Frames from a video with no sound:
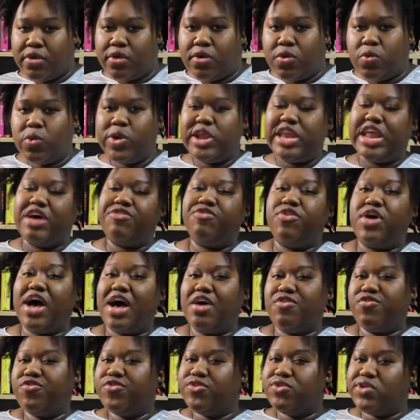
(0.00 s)
whenever
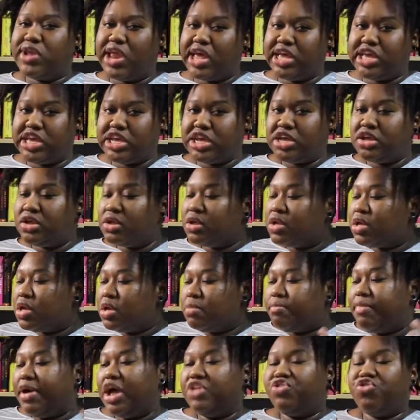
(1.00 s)
I feel like it,
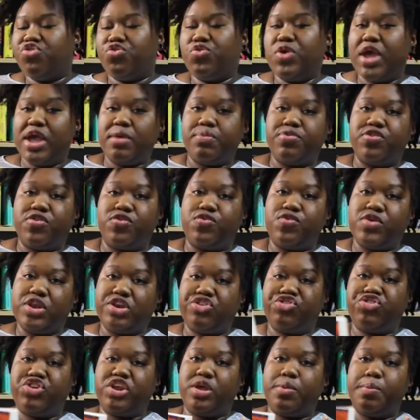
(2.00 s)
but I do aim to
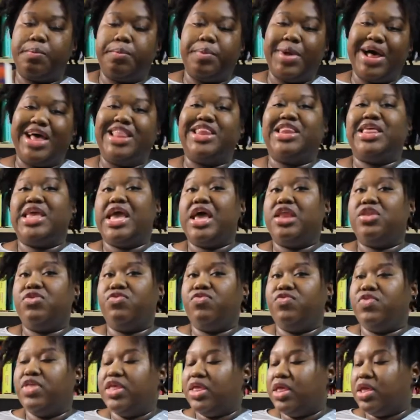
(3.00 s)
finish it by the end
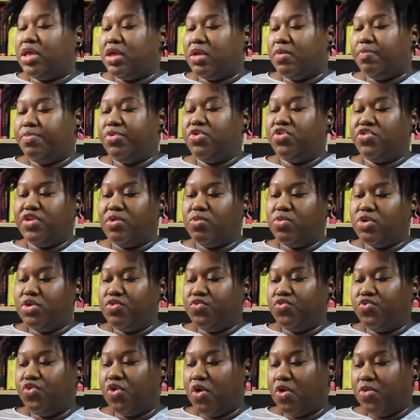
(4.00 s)
of the year because I want
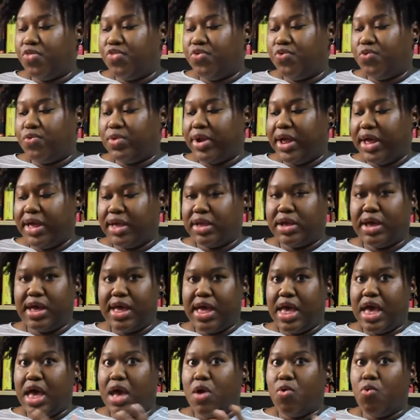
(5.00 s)
to go through like
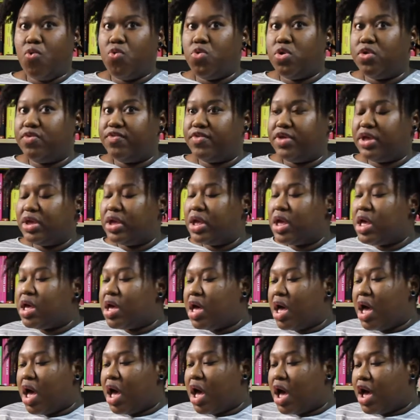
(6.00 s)
all of it.
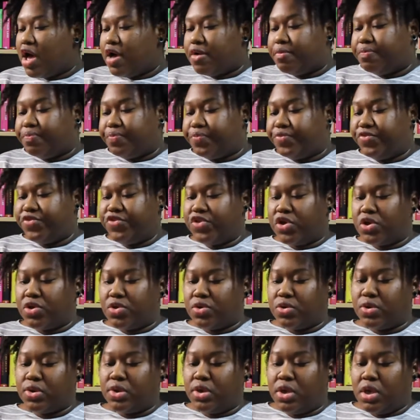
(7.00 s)

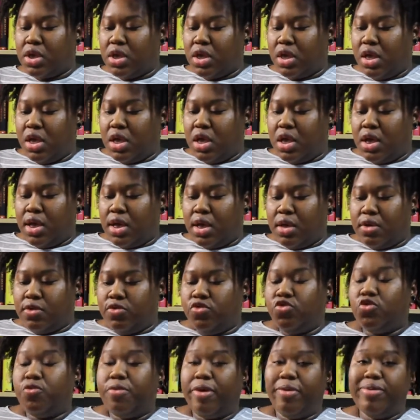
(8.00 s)
So
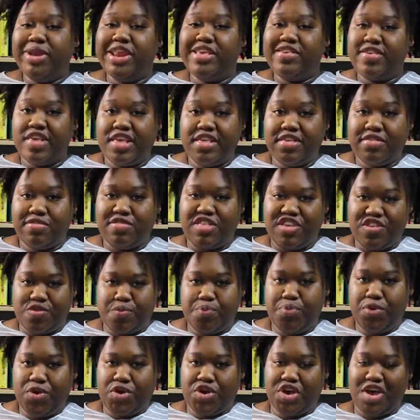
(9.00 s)
you'll probably see this
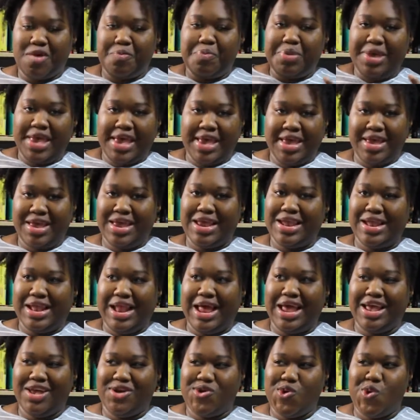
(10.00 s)
book appear in
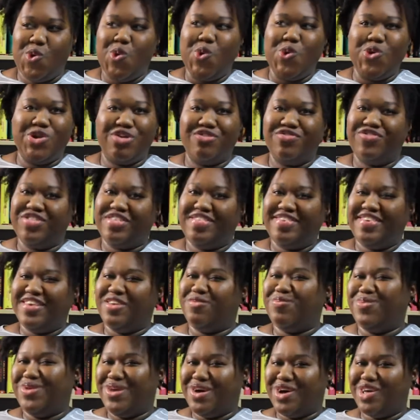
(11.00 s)
like all of the
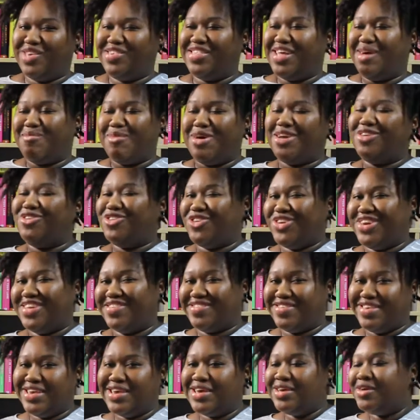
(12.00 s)
TBRs that I might do
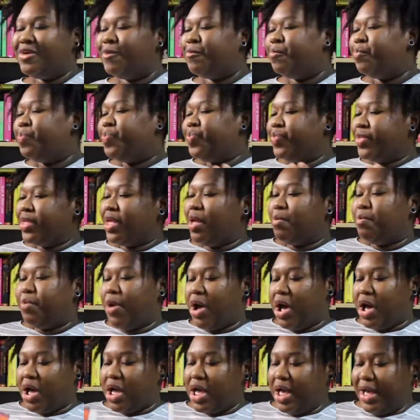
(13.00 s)
this year,
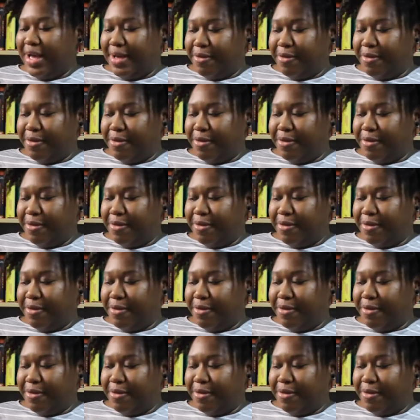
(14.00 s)
but